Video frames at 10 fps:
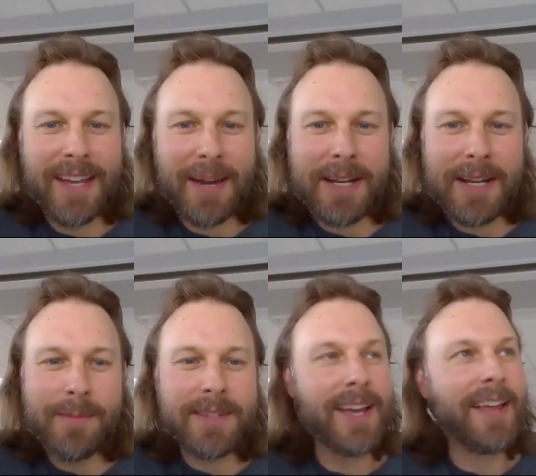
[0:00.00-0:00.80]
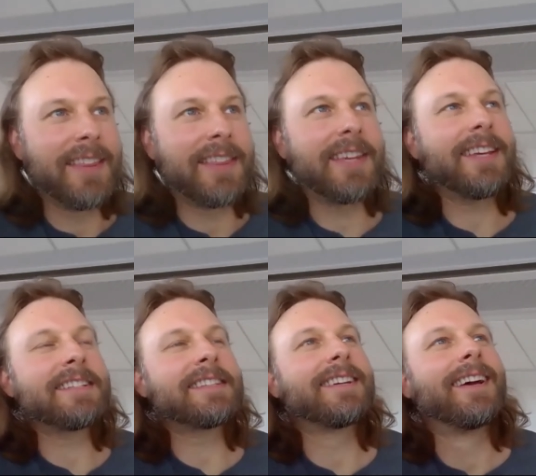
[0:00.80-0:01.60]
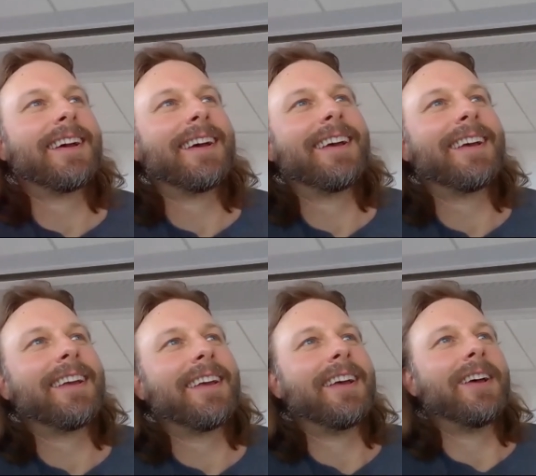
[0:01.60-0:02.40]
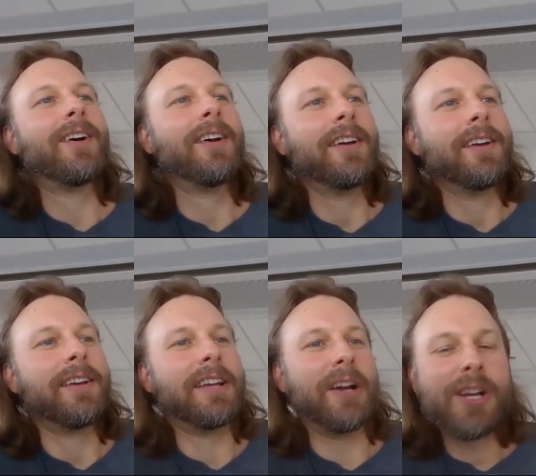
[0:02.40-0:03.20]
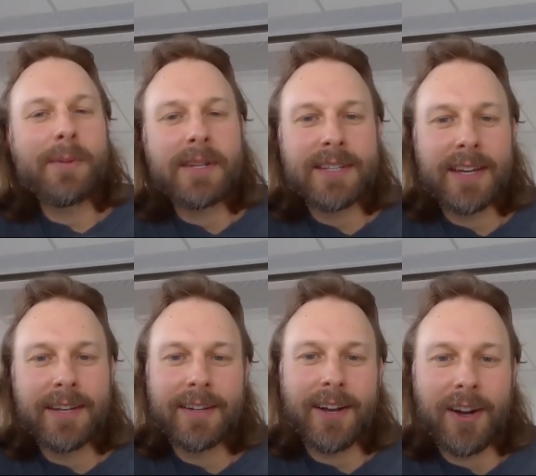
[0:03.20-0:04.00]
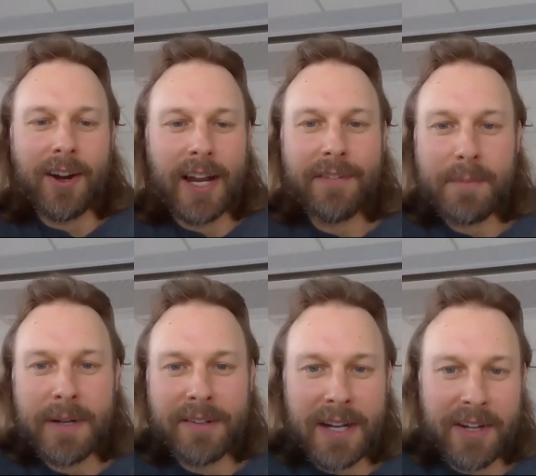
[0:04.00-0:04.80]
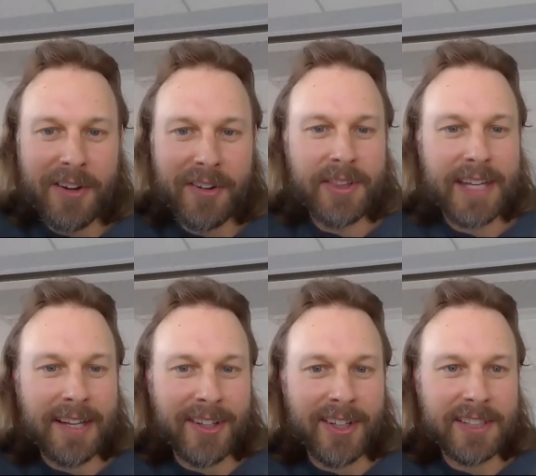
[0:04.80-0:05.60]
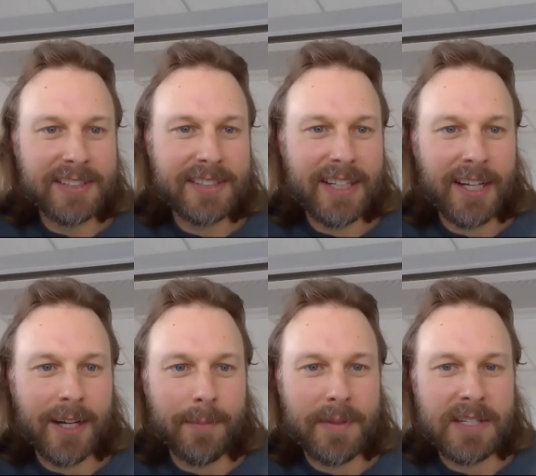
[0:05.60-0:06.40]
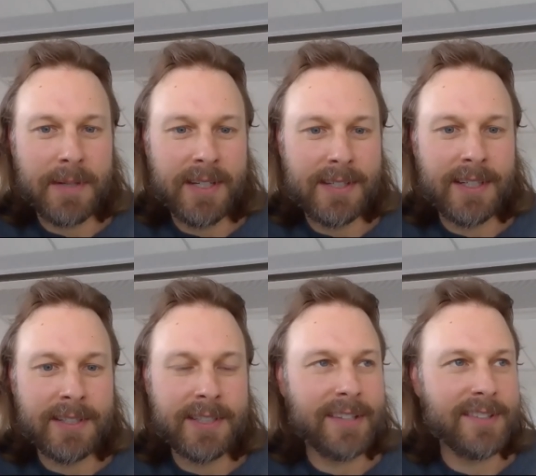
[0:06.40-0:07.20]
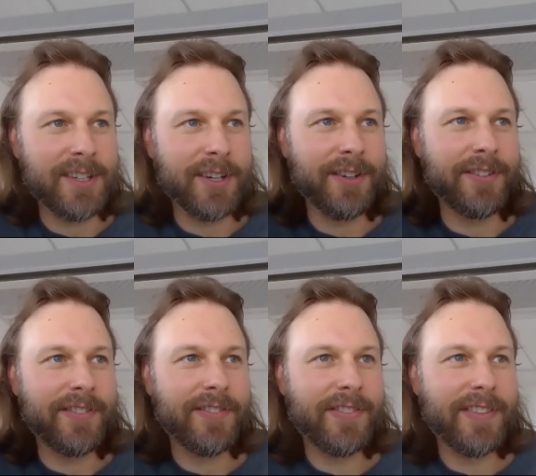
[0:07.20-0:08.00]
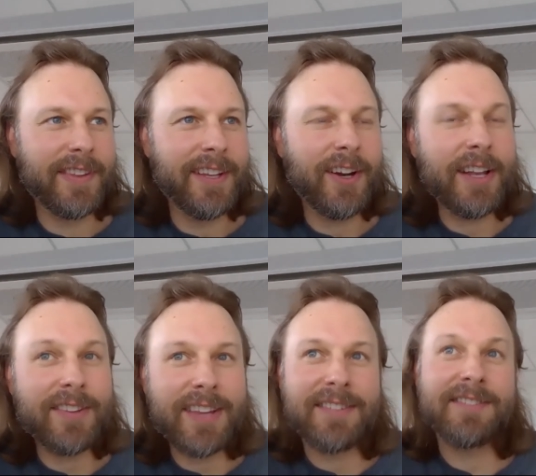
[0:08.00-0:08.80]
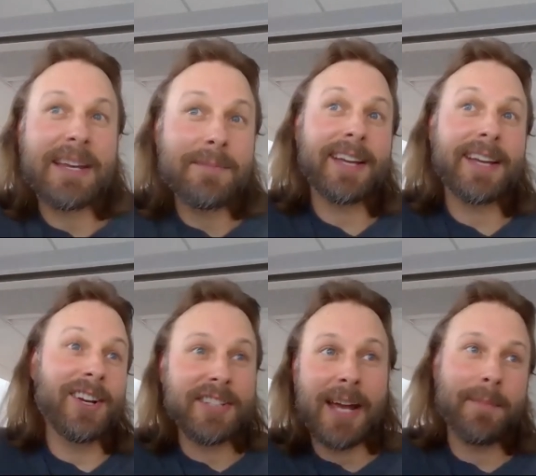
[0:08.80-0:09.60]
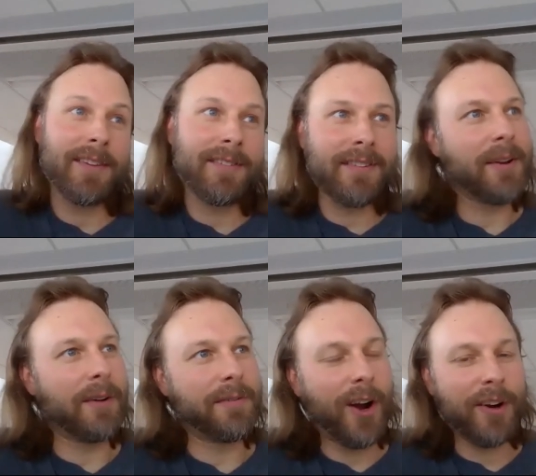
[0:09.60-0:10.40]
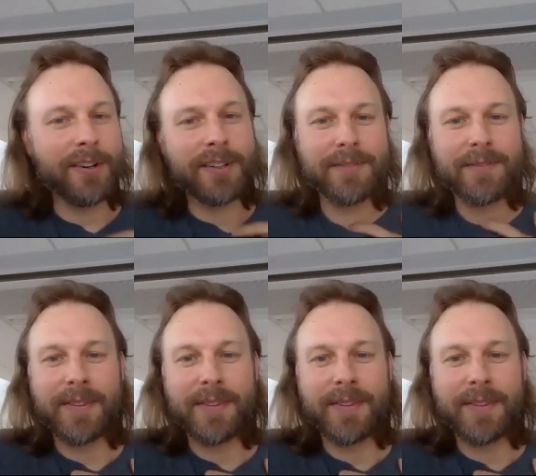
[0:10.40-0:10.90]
I mean, the thing is, humans haven't been around on Earth that long, the species. And so, it seems like a long time because of our